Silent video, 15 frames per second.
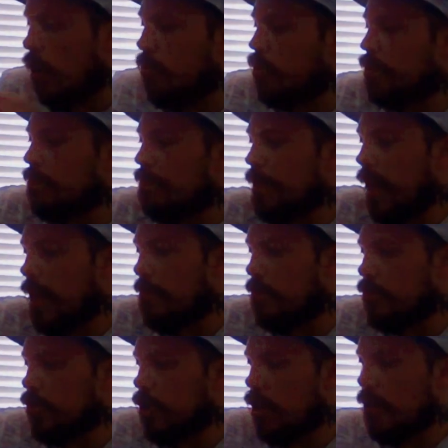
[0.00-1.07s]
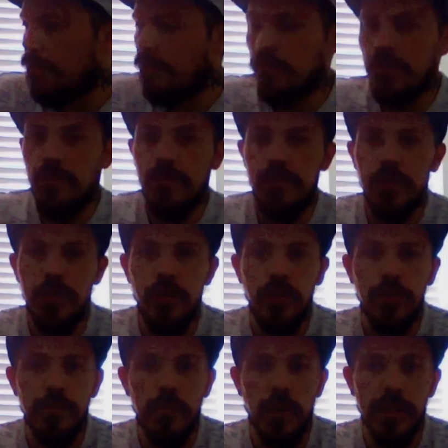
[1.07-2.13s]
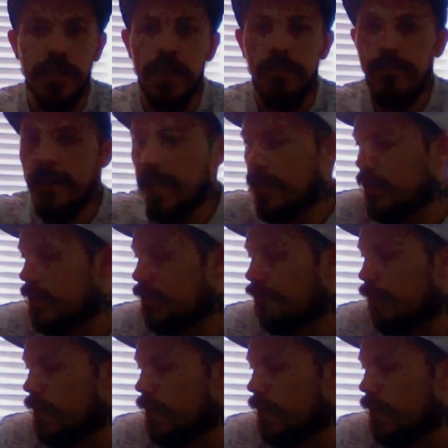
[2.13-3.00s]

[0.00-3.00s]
wouldn't be able to use my Tyranids, for